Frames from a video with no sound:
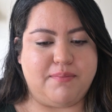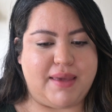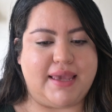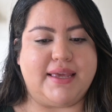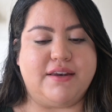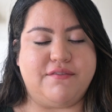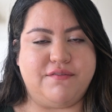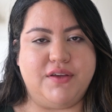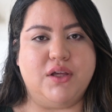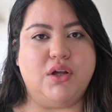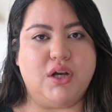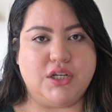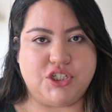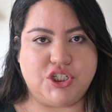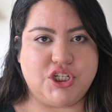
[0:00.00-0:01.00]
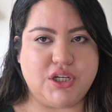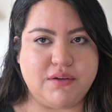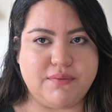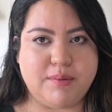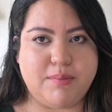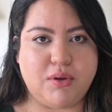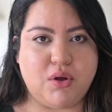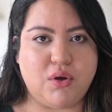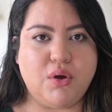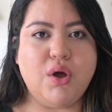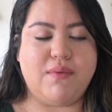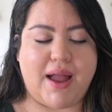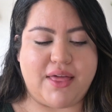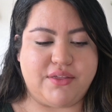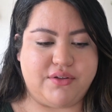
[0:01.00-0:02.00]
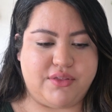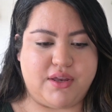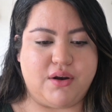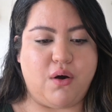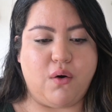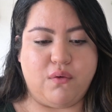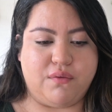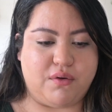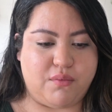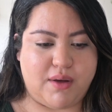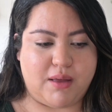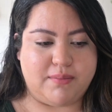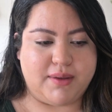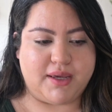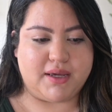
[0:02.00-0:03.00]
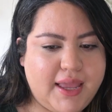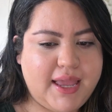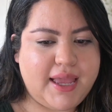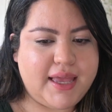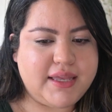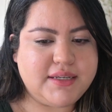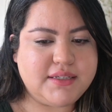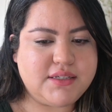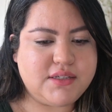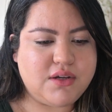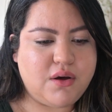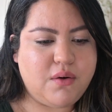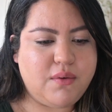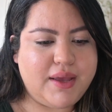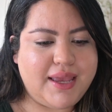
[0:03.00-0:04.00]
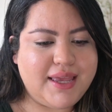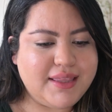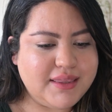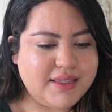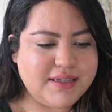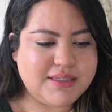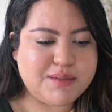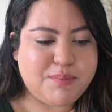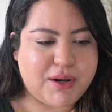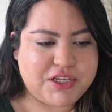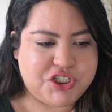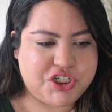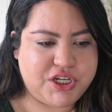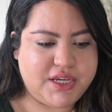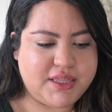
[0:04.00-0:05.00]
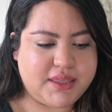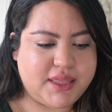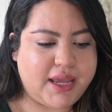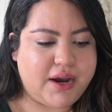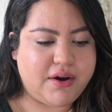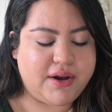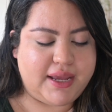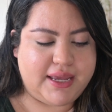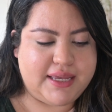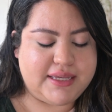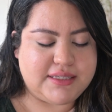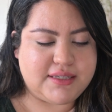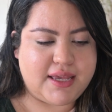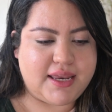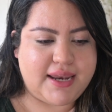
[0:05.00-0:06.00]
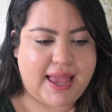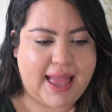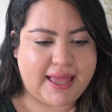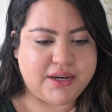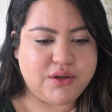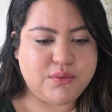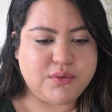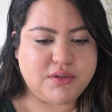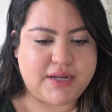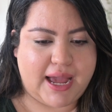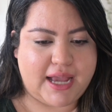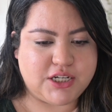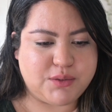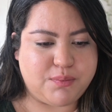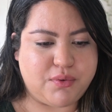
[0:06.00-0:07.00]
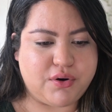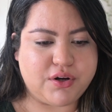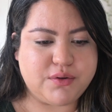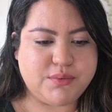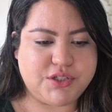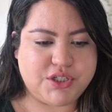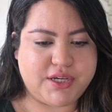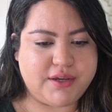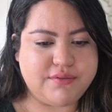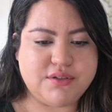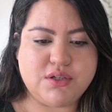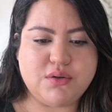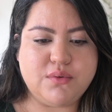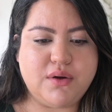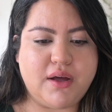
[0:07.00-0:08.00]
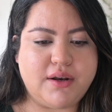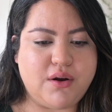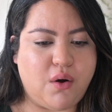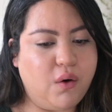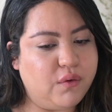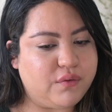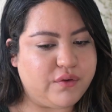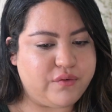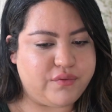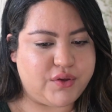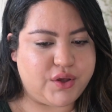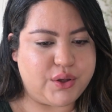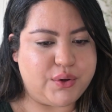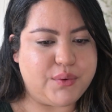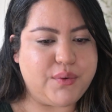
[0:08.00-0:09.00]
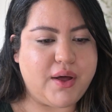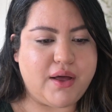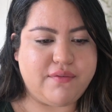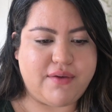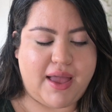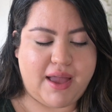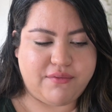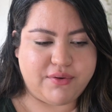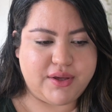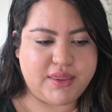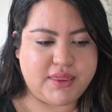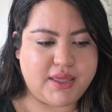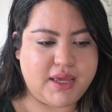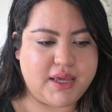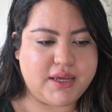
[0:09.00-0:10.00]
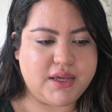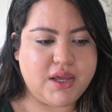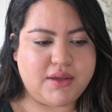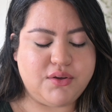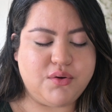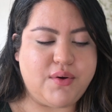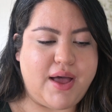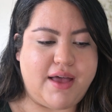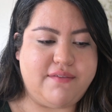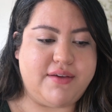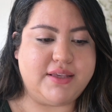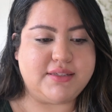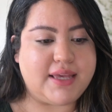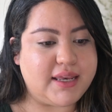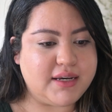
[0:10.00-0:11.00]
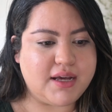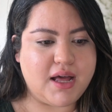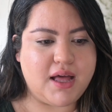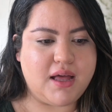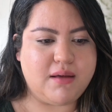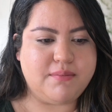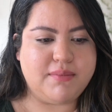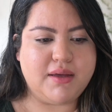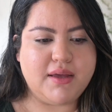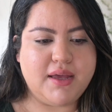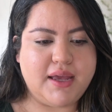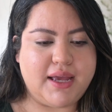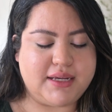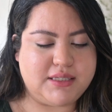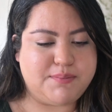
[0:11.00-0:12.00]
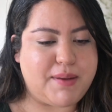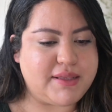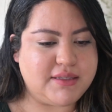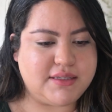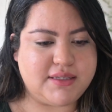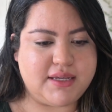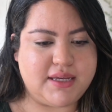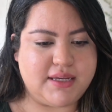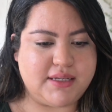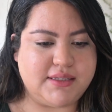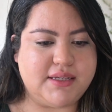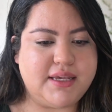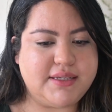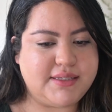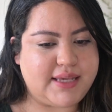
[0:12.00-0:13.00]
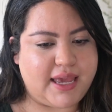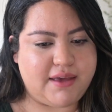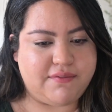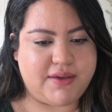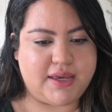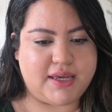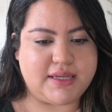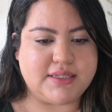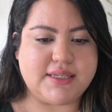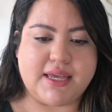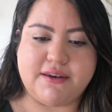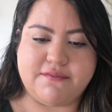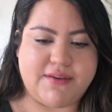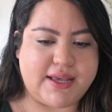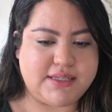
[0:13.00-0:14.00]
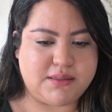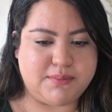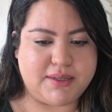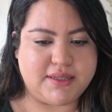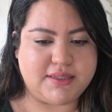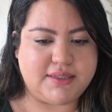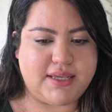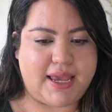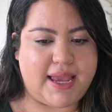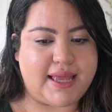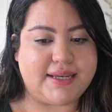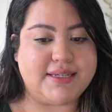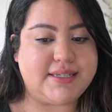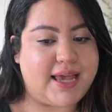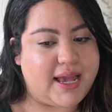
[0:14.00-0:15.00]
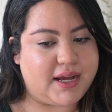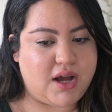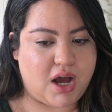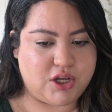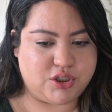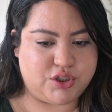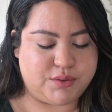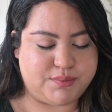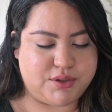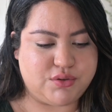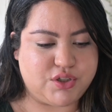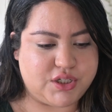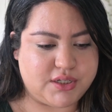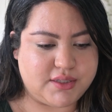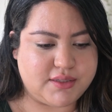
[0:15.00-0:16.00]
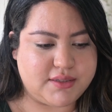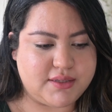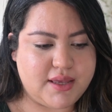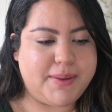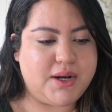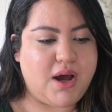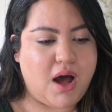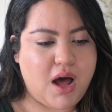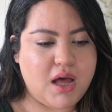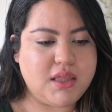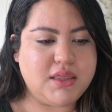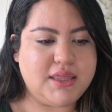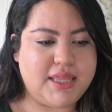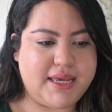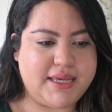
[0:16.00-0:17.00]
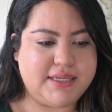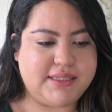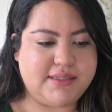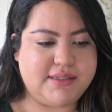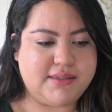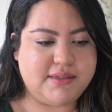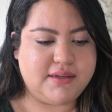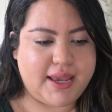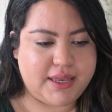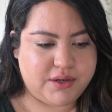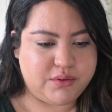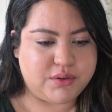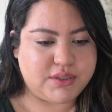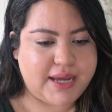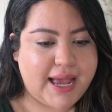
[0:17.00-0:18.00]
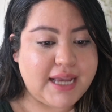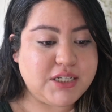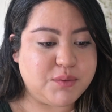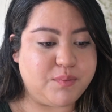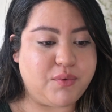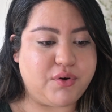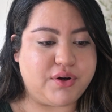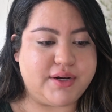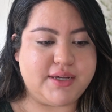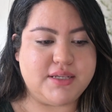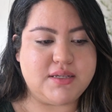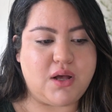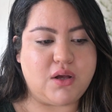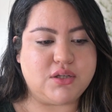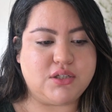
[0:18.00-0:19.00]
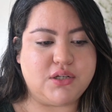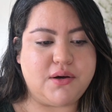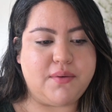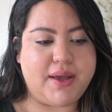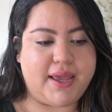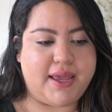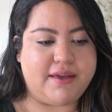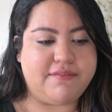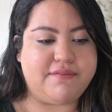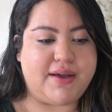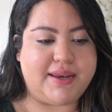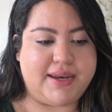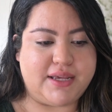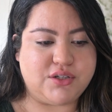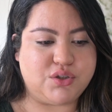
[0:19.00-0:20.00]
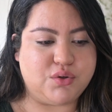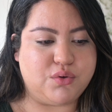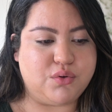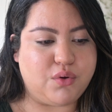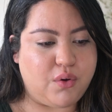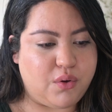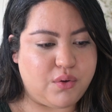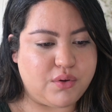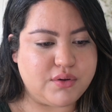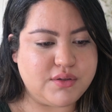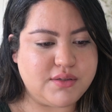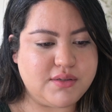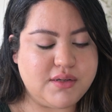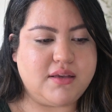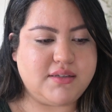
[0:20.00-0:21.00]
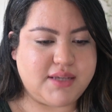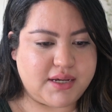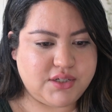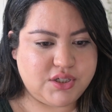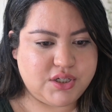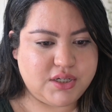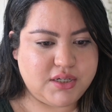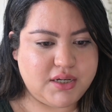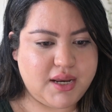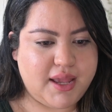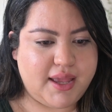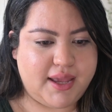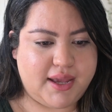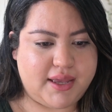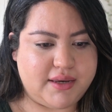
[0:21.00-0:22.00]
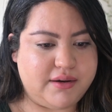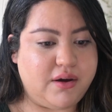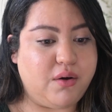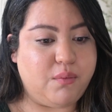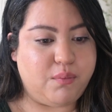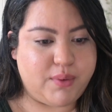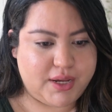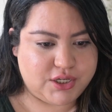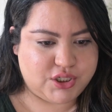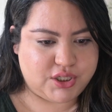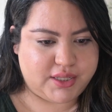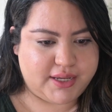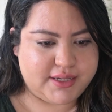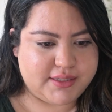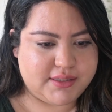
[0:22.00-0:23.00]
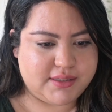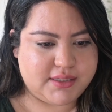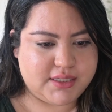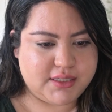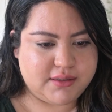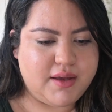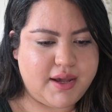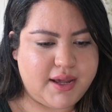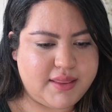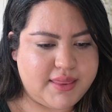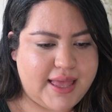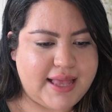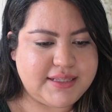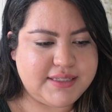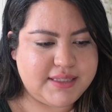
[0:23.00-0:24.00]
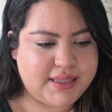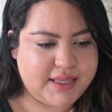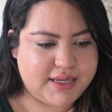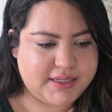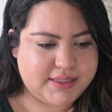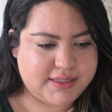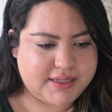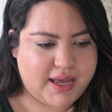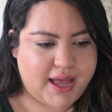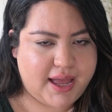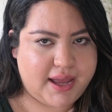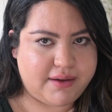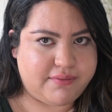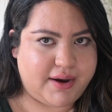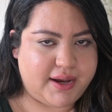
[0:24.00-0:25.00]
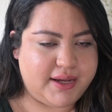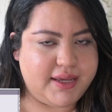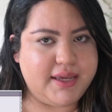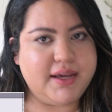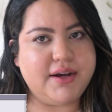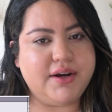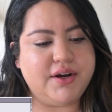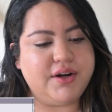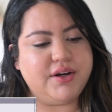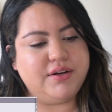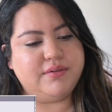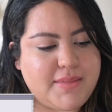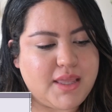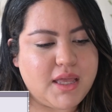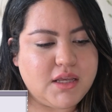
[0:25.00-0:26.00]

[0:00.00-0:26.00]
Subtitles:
make it feel achievable rather than overwhelming. And so in this spreadsheet, there is an annual dashboard which gives you an overview of everything you have as income, expenses, savings, investments, and debt contributions. But on this annual dashboard is also a financial goals section and a wish list. And that's this guy right here.